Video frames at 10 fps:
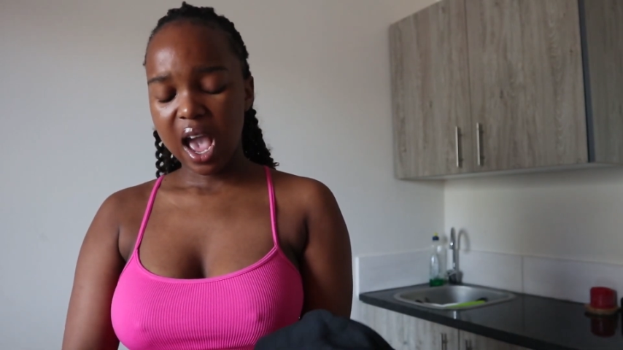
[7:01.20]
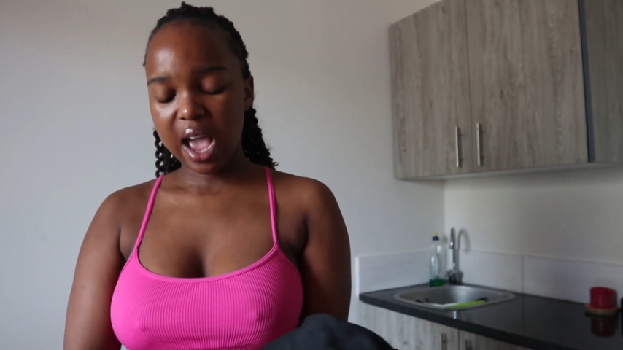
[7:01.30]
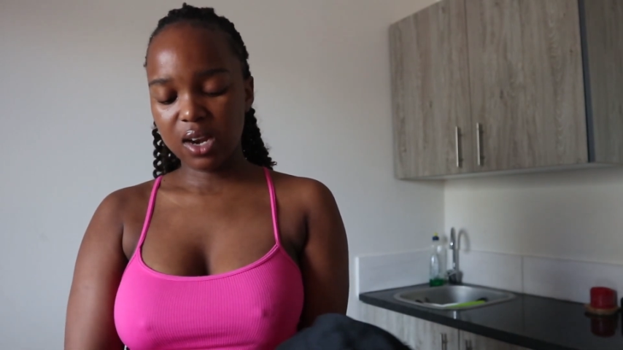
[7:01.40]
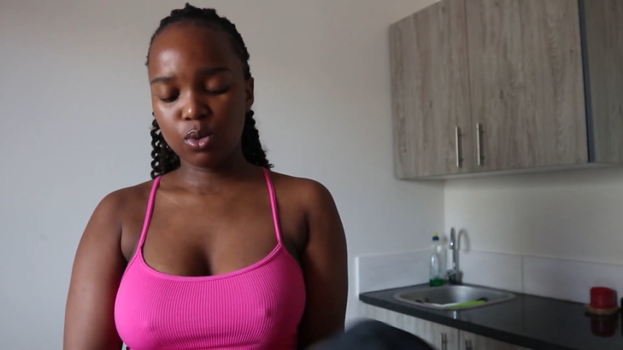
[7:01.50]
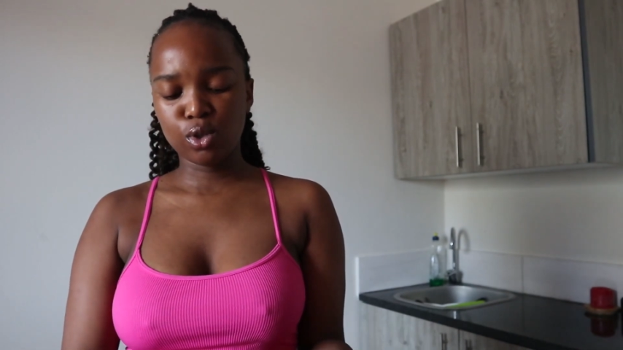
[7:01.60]

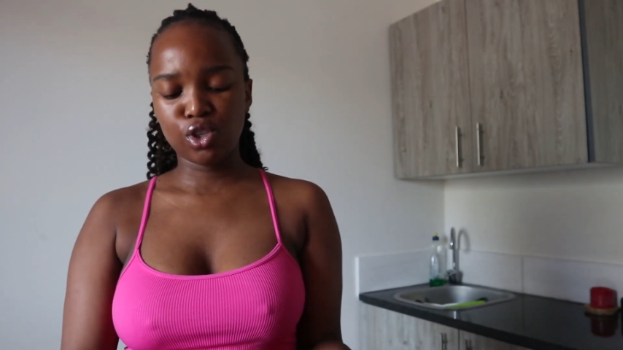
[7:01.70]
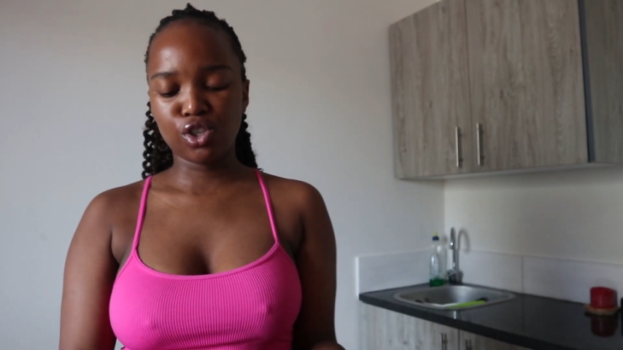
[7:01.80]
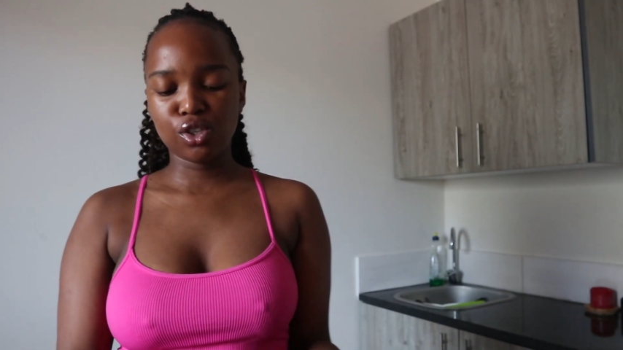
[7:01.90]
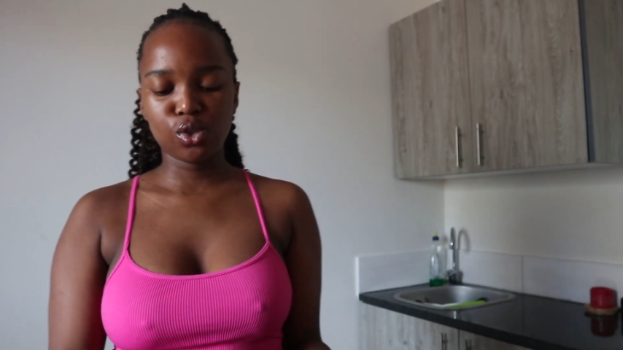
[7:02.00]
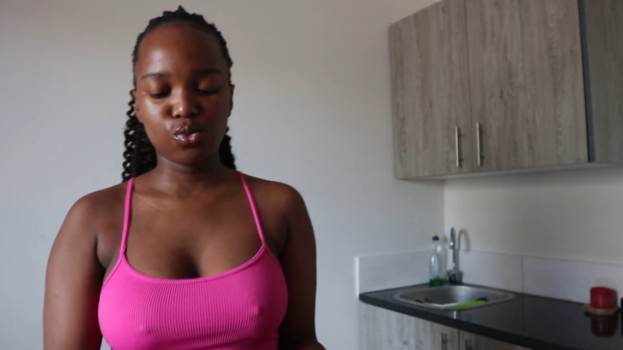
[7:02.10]
And I was
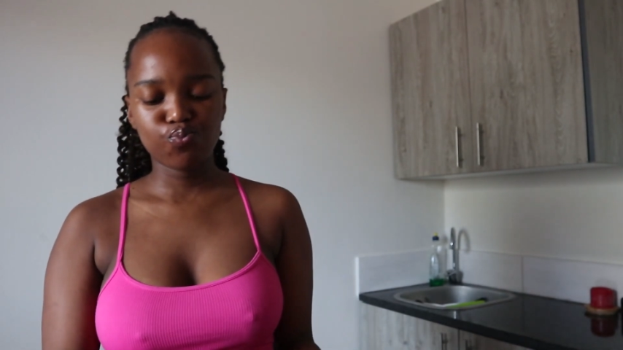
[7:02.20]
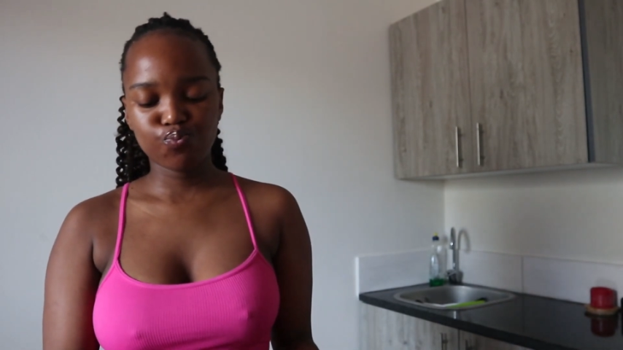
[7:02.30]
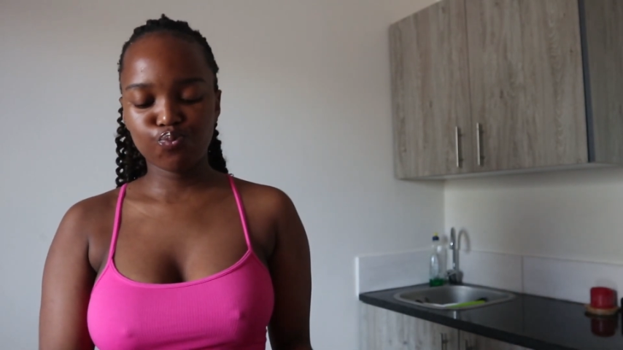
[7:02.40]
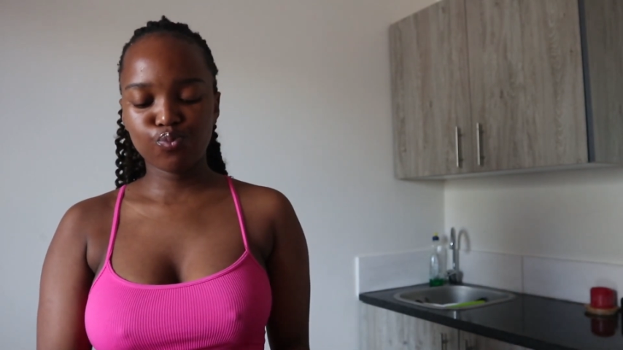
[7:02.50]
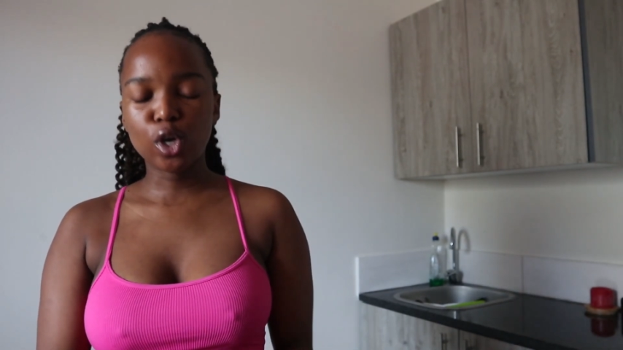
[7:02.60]
just
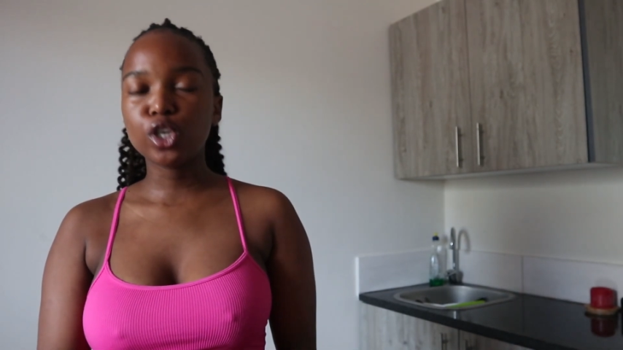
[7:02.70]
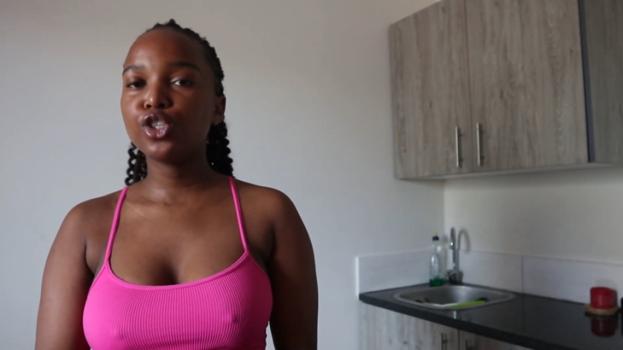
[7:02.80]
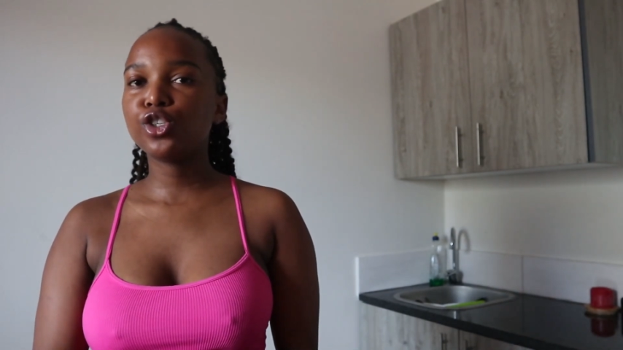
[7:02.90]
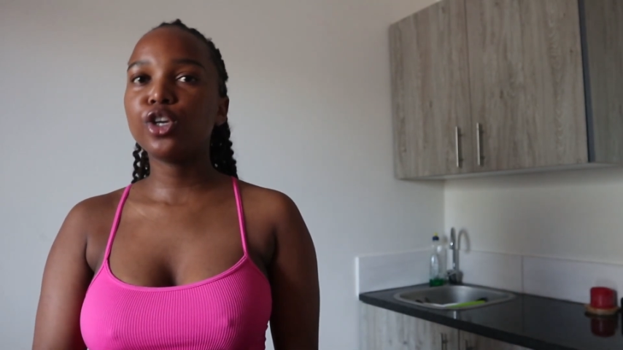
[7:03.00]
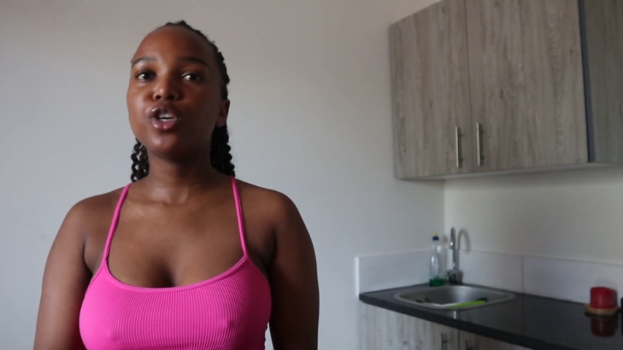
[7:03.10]

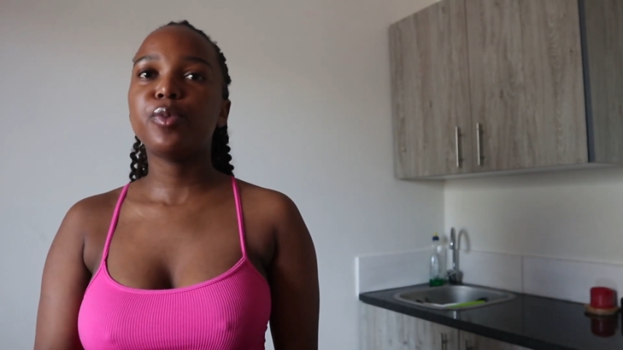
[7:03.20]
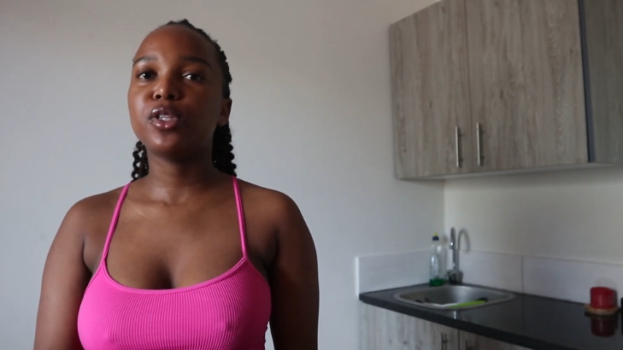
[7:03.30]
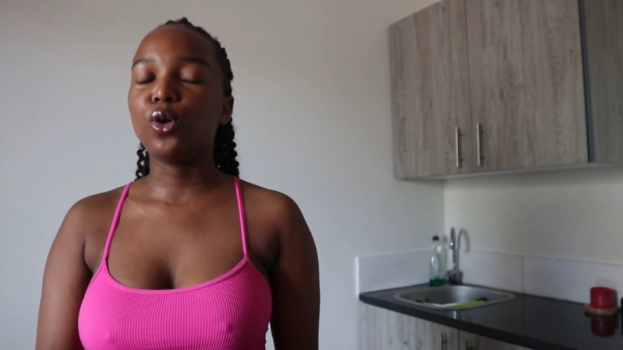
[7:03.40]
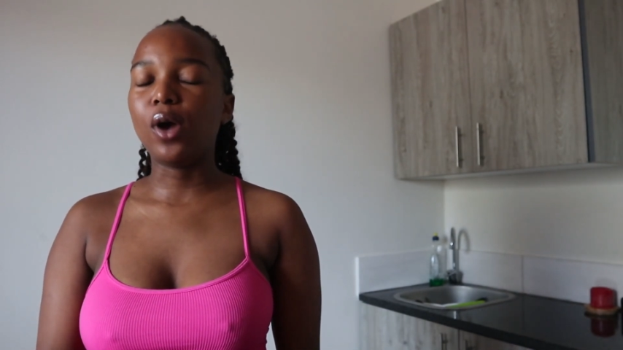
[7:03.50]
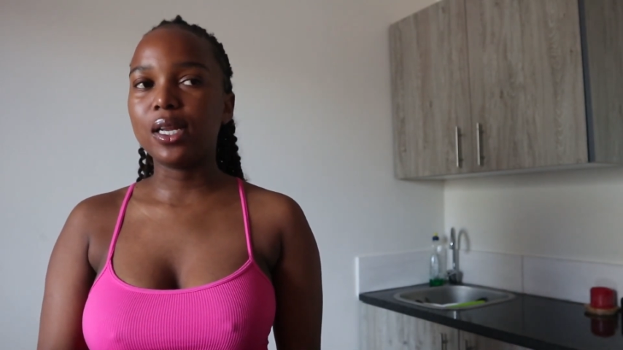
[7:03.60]
concerned
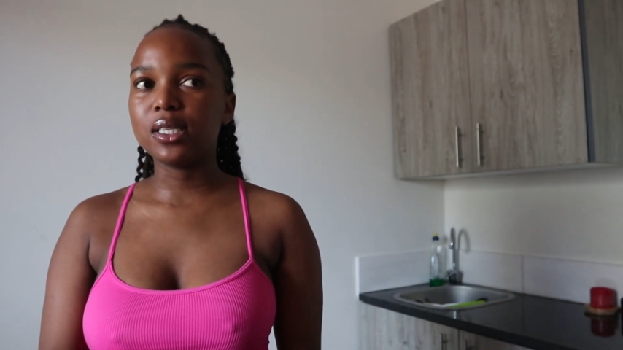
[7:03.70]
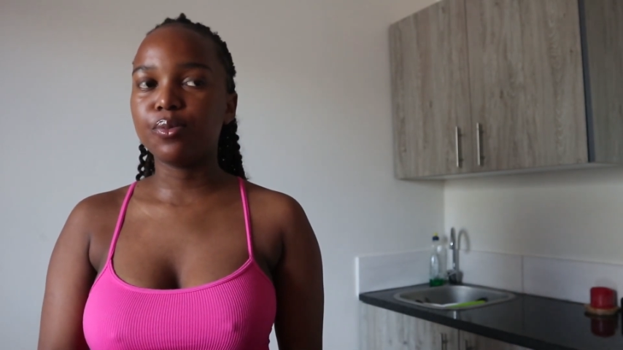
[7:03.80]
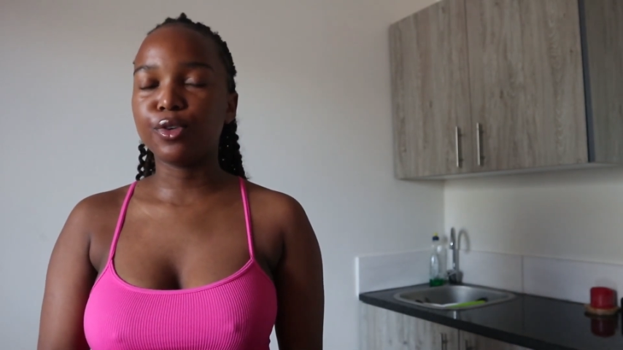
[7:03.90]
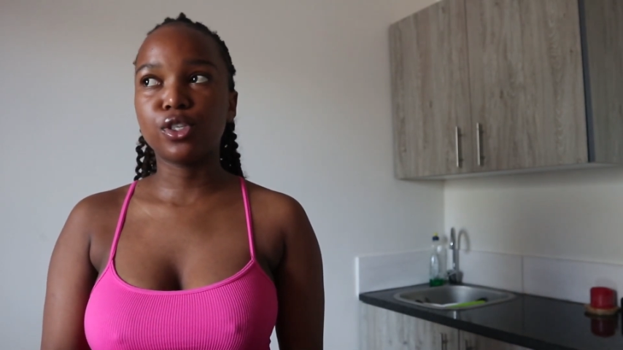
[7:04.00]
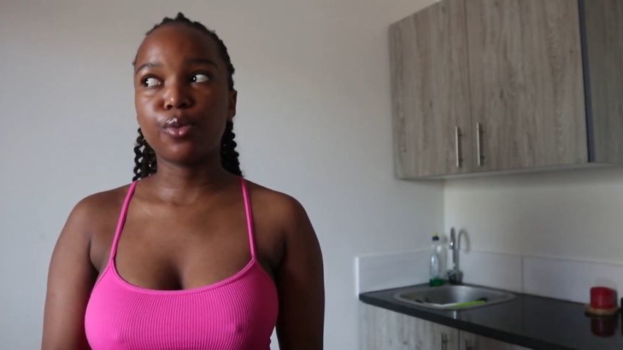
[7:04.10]
about the
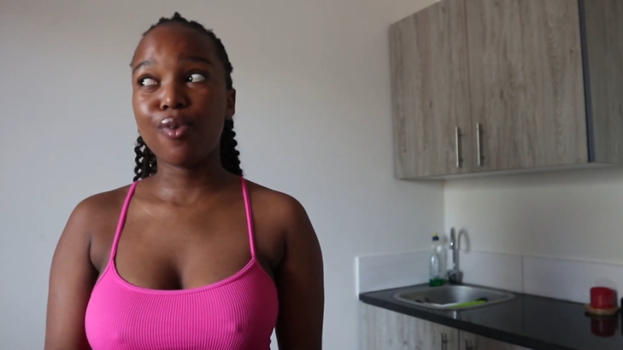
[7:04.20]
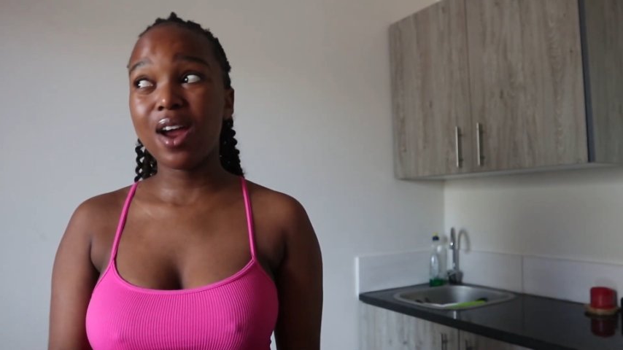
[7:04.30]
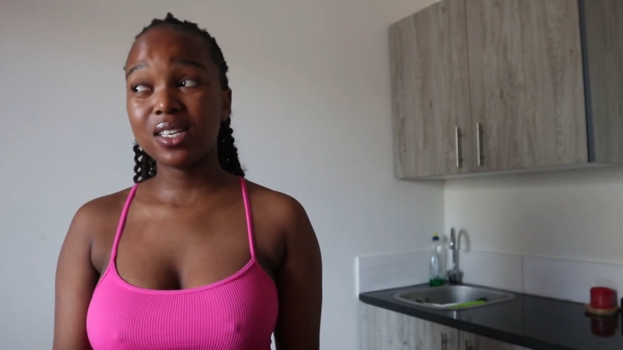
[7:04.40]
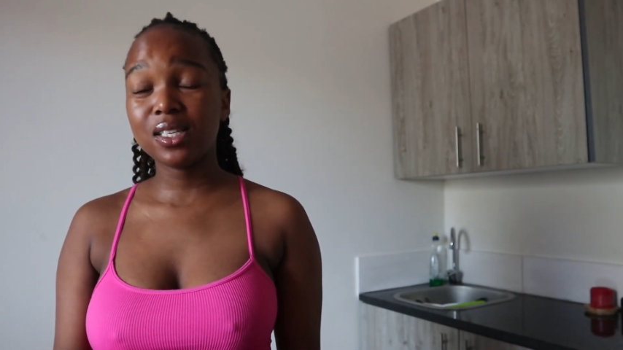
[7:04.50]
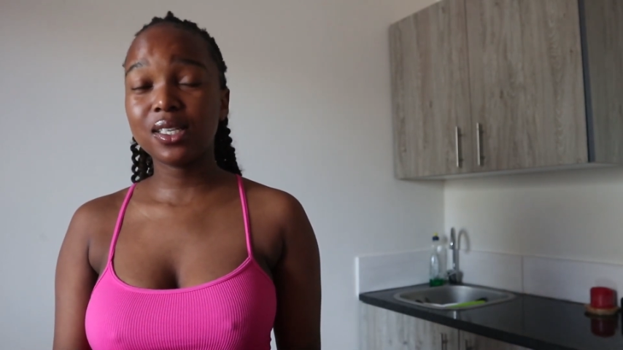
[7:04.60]
quality because the
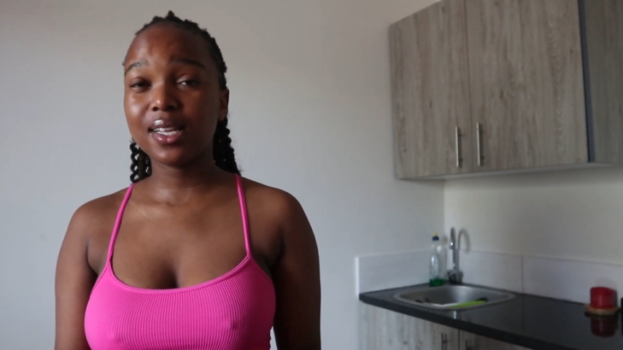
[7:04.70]
prices